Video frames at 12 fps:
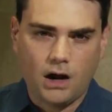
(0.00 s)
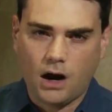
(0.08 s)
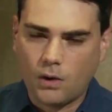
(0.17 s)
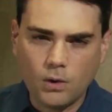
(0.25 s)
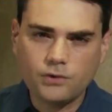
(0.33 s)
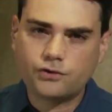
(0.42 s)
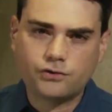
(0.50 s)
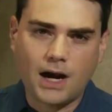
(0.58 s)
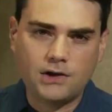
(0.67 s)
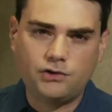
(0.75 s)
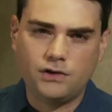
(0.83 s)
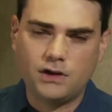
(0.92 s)
our old
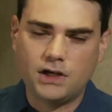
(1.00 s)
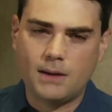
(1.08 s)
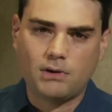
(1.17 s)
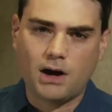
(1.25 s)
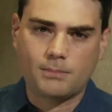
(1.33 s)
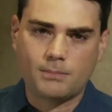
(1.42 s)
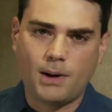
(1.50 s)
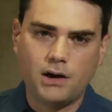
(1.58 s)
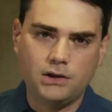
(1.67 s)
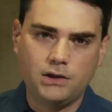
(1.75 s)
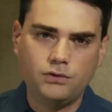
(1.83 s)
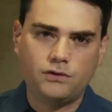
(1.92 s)
strategy in the Democratic
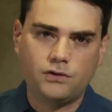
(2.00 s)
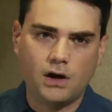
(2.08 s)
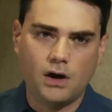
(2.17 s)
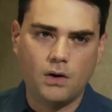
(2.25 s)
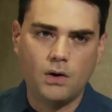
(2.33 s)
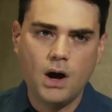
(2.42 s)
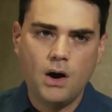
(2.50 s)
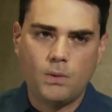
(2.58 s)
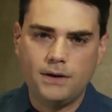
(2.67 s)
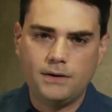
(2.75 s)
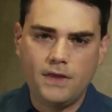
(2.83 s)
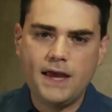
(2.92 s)
Party used to go,
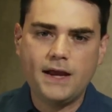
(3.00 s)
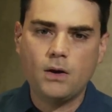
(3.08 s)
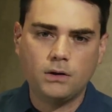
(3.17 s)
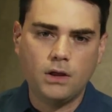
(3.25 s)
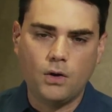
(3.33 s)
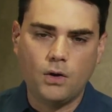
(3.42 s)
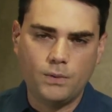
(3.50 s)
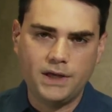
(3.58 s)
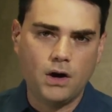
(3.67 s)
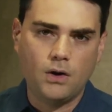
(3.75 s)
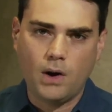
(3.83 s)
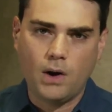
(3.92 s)
when they go low,
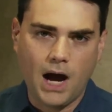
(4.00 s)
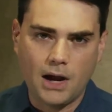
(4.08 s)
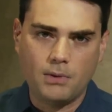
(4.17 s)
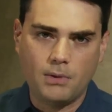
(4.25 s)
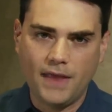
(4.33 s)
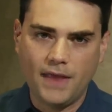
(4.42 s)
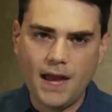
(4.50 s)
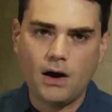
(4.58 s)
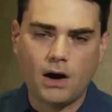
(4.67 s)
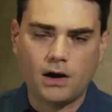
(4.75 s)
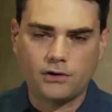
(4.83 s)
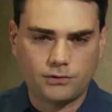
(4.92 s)
we go high. Well,
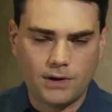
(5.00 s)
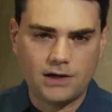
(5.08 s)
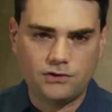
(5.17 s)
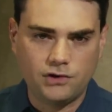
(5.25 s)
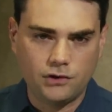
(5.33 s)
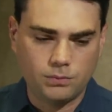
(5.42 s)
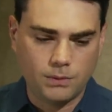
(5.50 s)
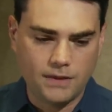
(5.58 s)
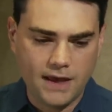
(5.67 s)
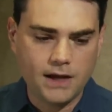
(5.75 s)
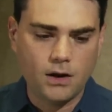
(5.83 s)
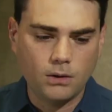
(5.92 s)
now our strategy is
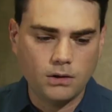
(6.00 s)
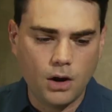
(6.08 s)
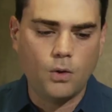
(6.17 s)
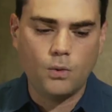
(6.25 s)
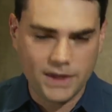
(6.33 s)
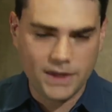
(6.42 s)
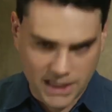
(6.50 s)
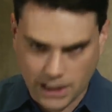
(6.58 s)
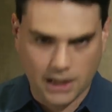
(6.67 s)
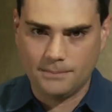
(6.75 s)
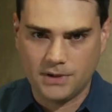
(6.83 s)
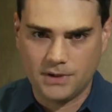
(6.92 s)
when they go low, we
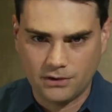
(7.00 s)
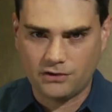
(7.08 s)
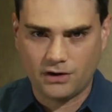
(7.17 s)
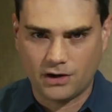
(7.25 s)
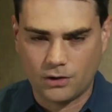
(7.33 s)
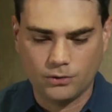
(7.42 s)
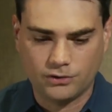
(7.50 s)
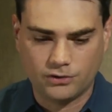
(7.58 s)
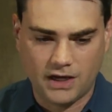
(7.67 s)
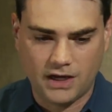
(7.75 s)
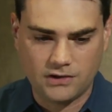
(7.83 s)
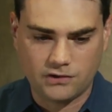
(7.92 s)
kick them. Here is Eric Holder
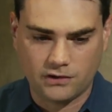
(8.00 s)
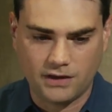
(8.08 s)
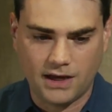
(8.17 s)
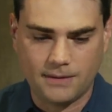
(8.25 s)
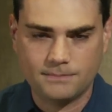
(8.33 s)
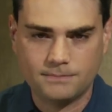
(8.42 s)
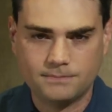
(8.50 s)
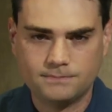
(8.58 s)
saying just that.